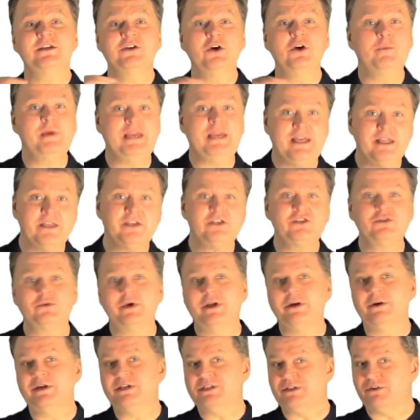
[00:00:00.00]
Adobe
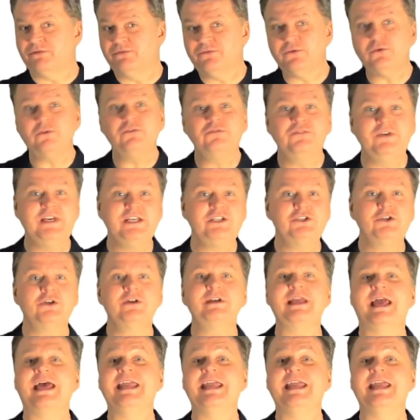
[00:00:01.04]
Illustrator is a full-featured